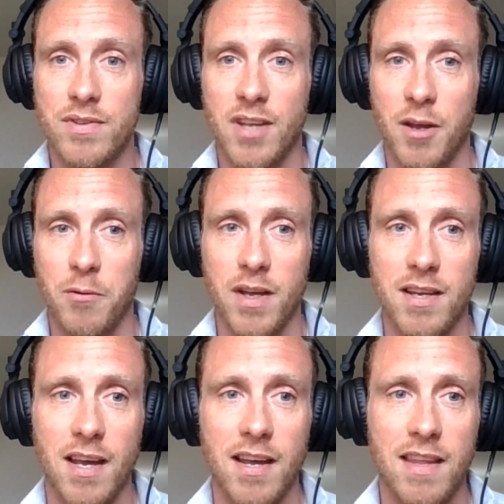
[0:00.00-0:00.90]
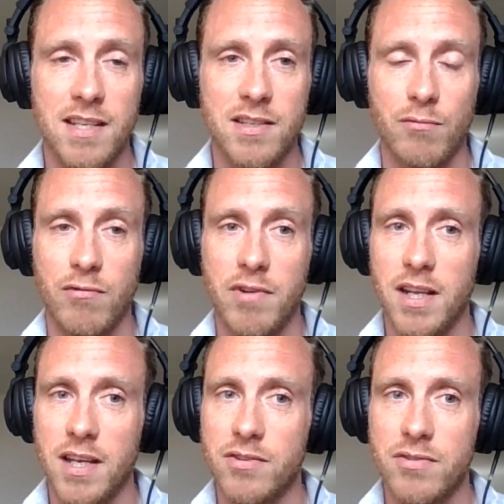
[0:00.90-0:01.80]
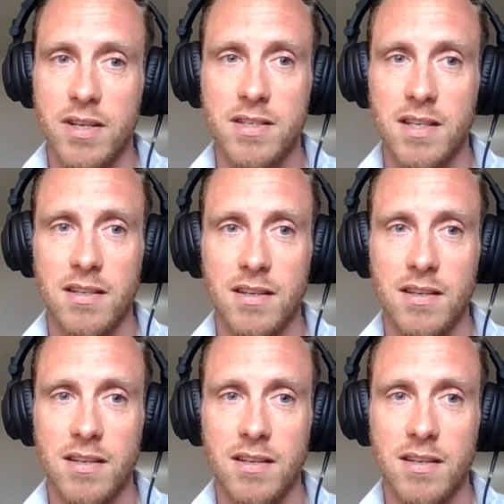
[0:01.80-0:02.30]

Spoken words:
So I think it's a really interesting